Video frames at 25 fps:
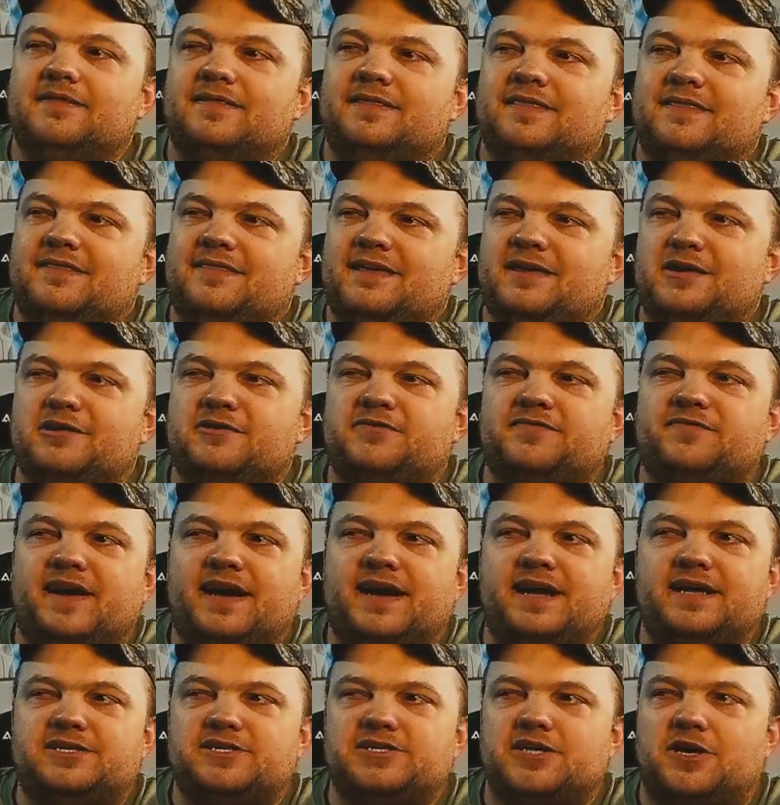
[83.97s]
These
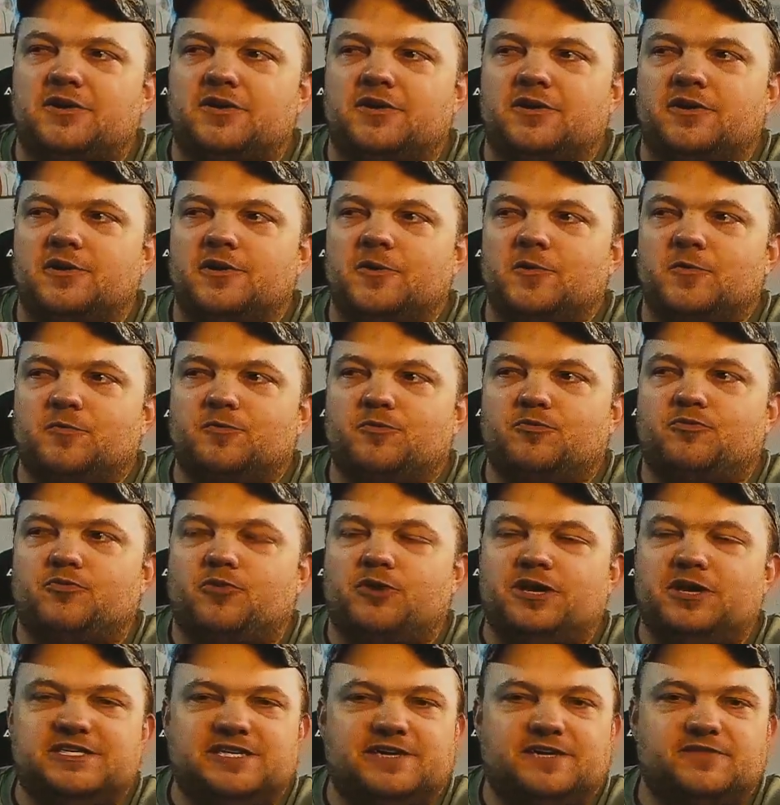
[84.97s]
fights are
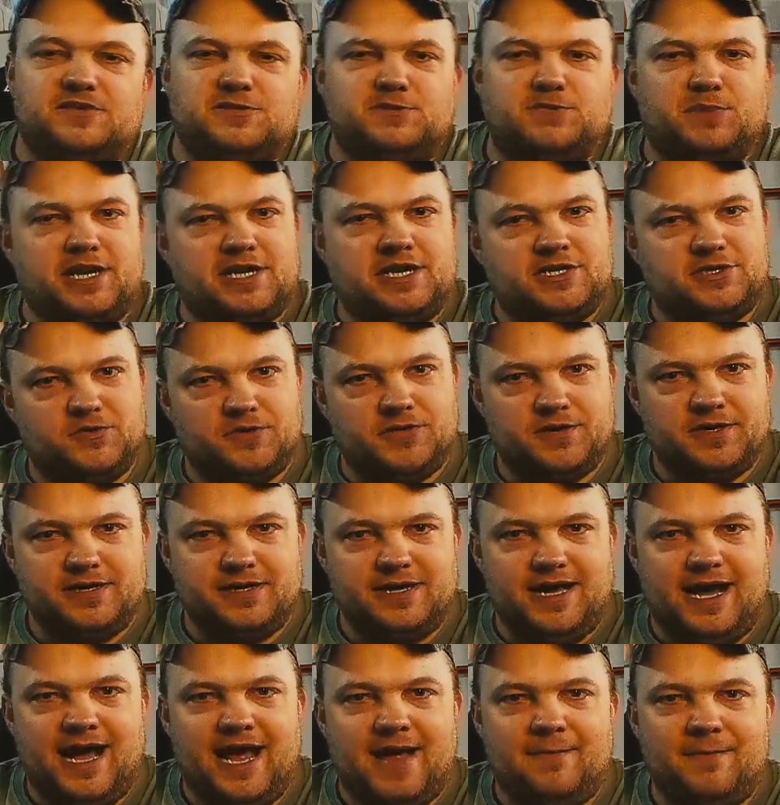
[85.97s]
pretty self-explanatory.
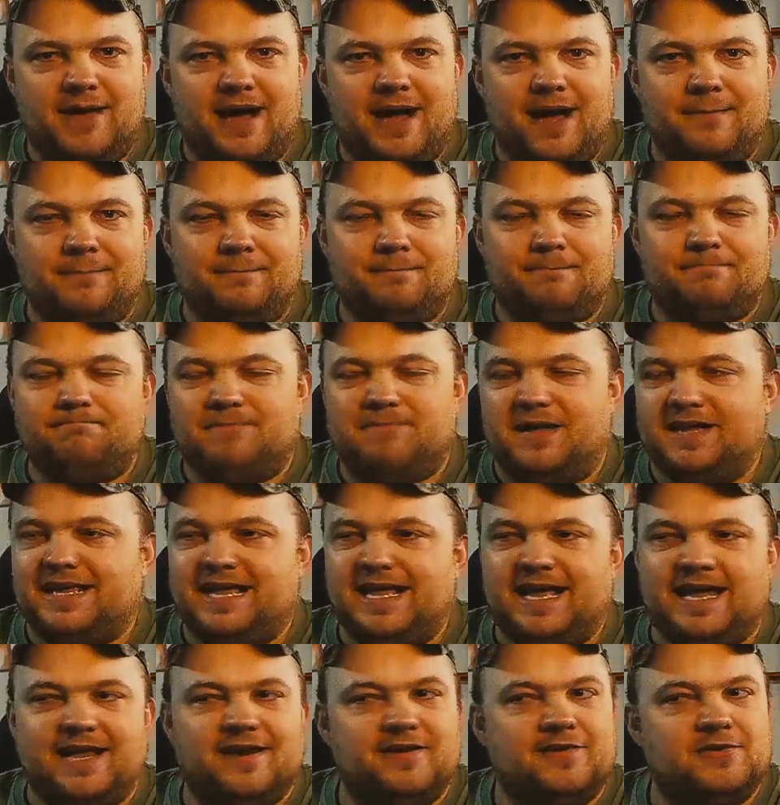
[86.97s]
I'm, I'm,
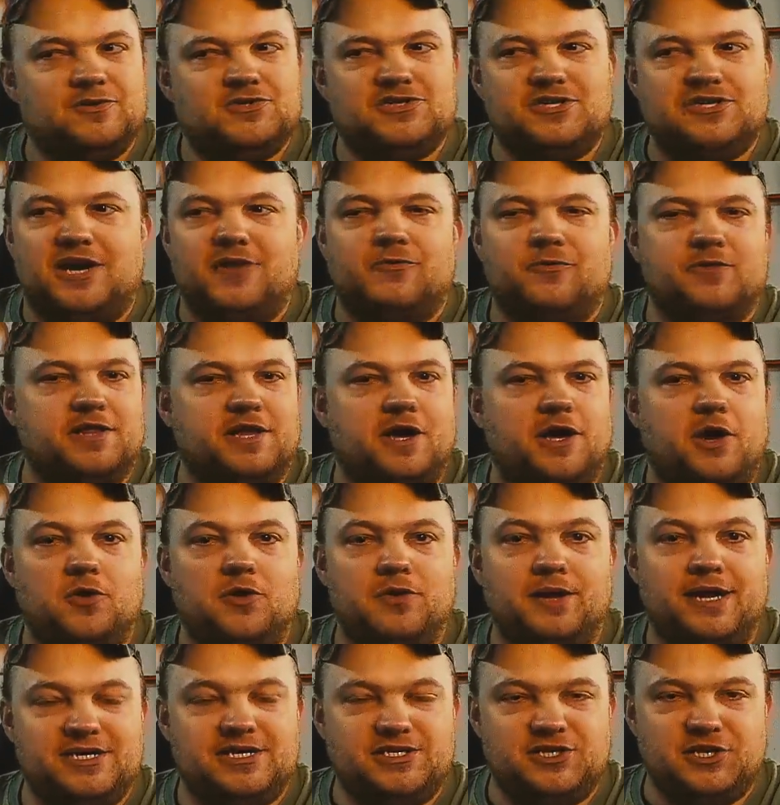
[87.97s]
again, there's not really a whole
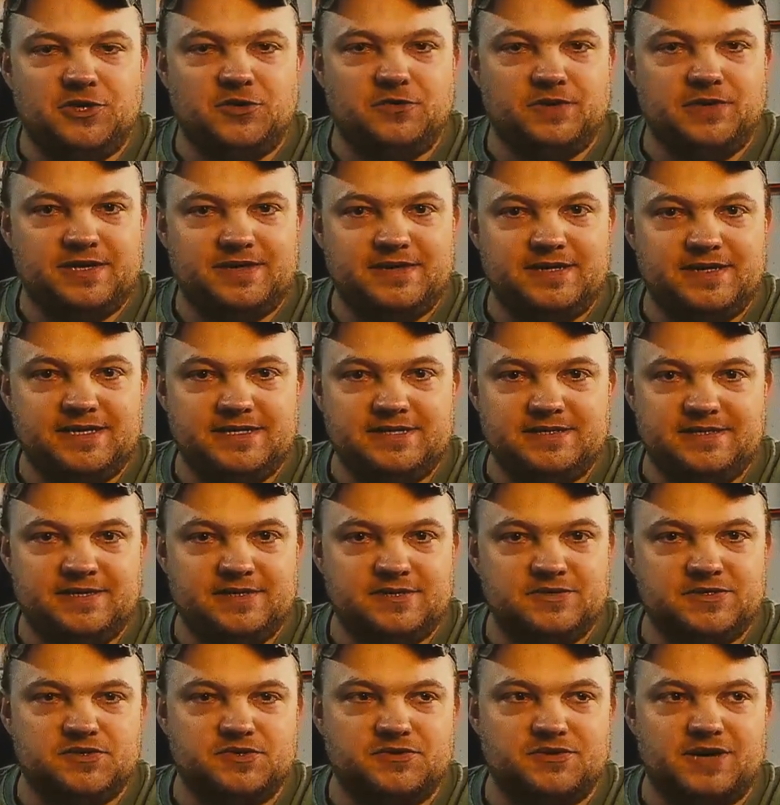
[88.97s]
lot to it.
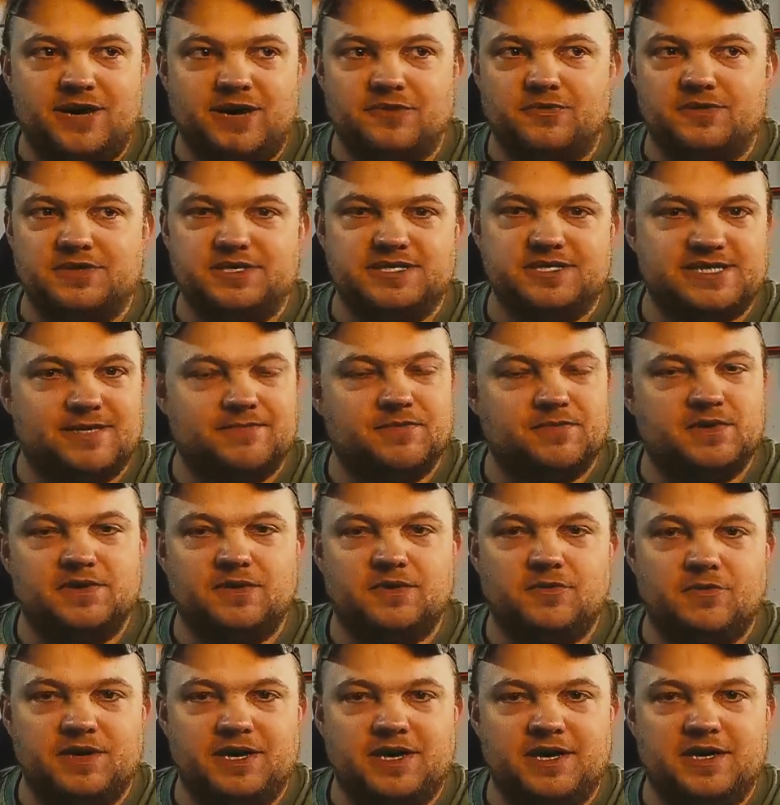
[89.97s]
These are not really something that
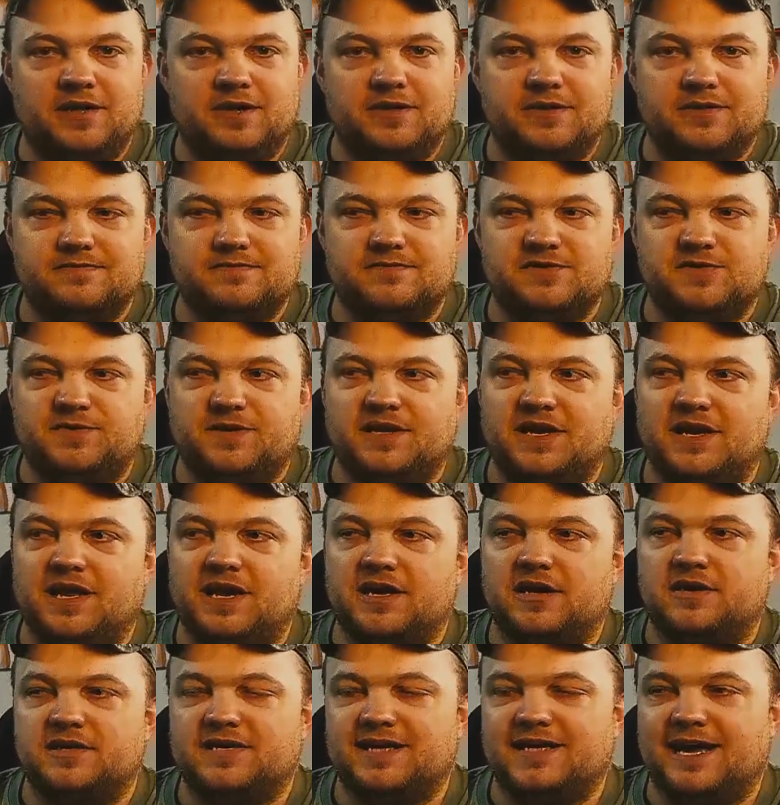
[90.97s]
we need to spend a
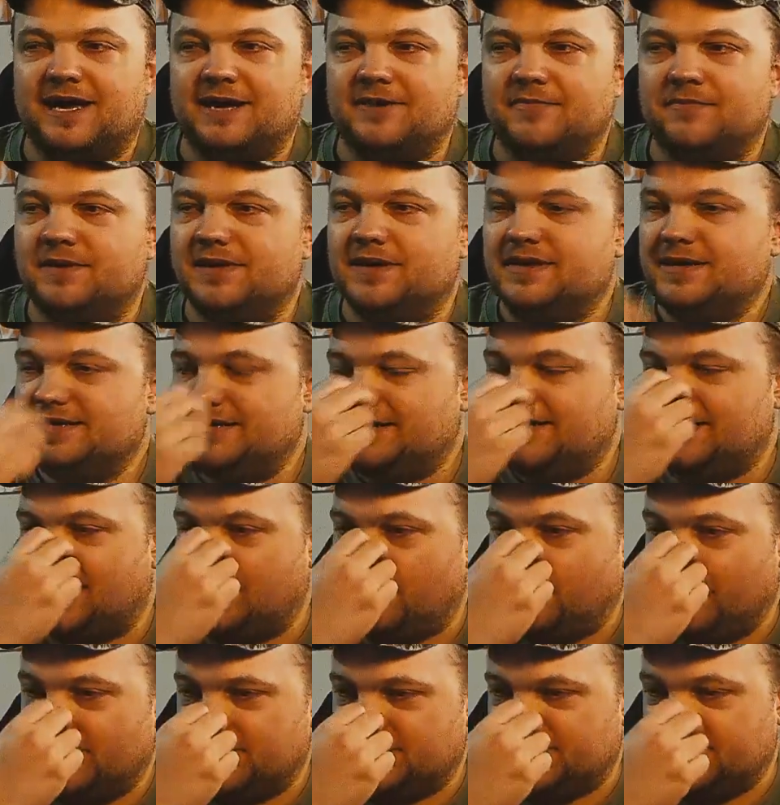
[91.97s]
lot of time
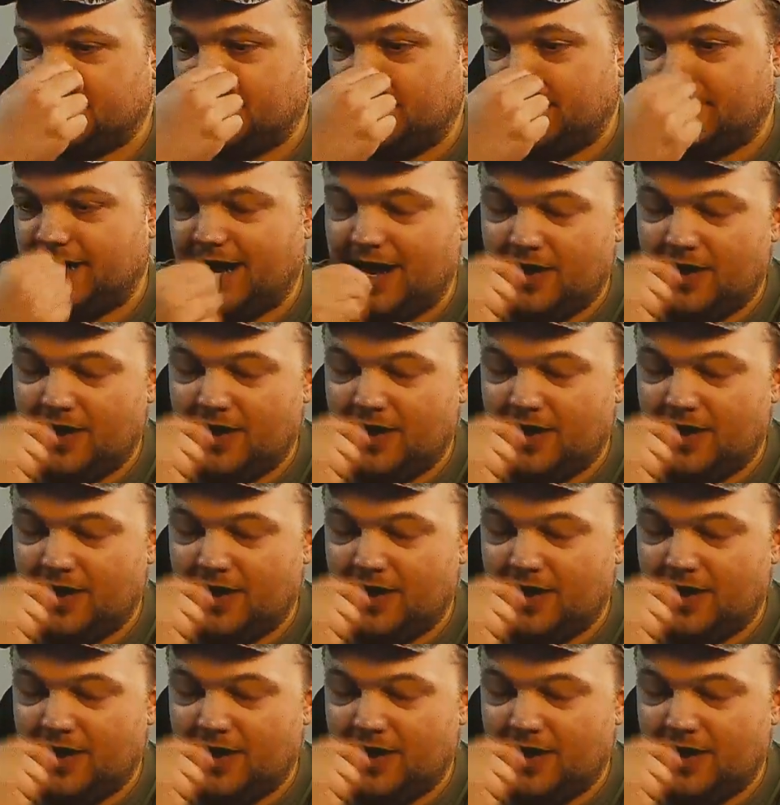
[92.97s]
digressing on.